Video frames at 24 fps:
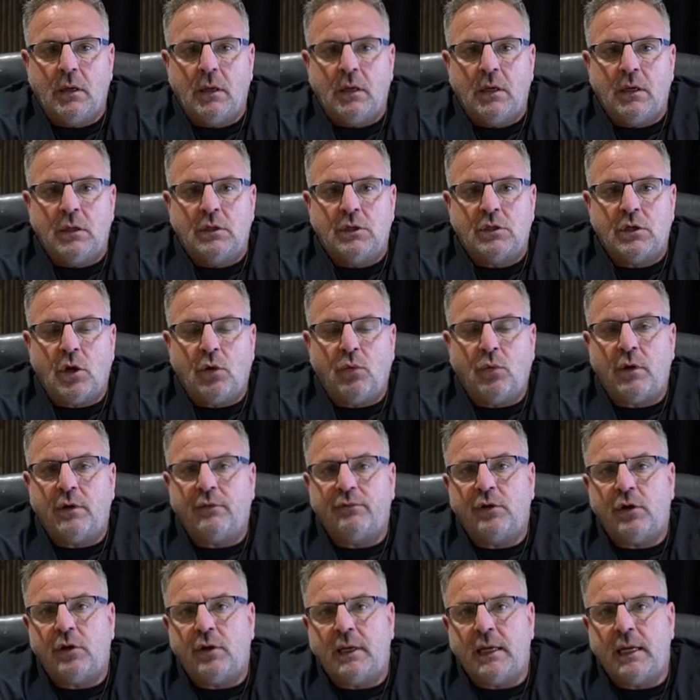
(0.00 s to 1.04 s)
So what I've
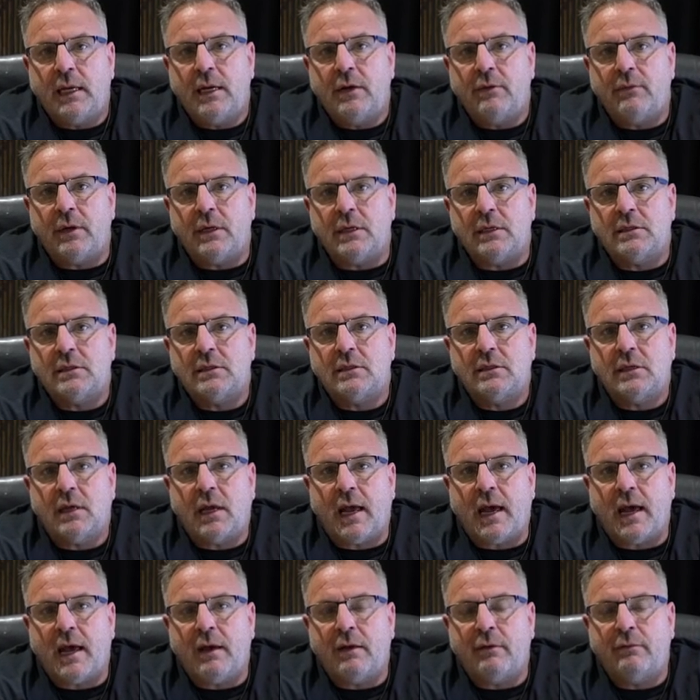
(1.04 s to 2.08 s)
done here is
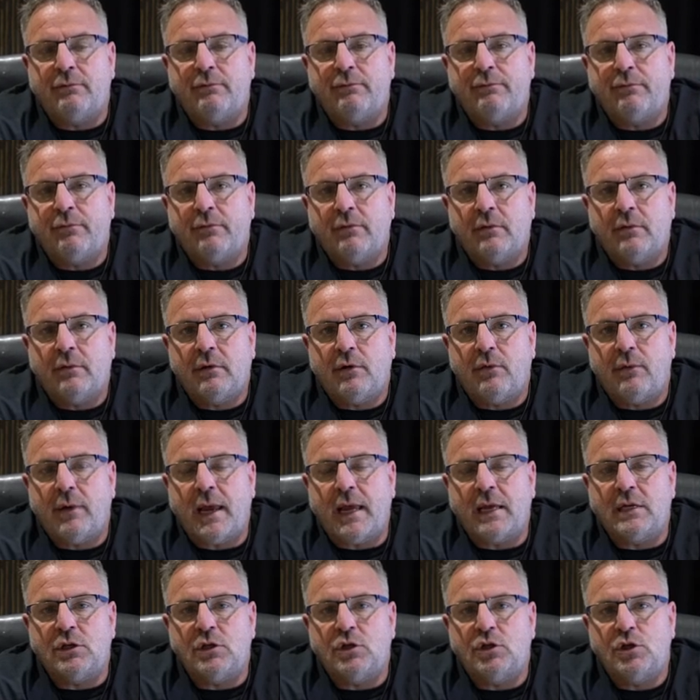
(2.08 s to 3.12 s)
I've
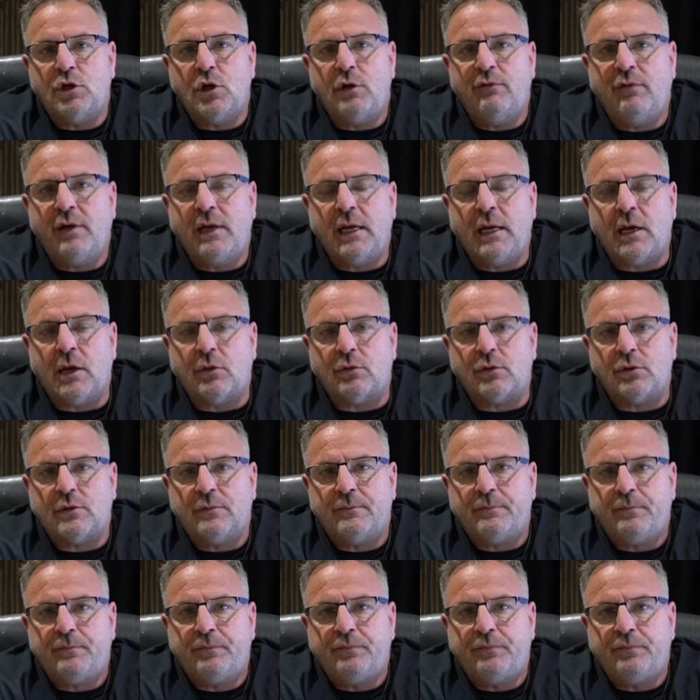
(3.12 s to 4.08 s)
created two videos.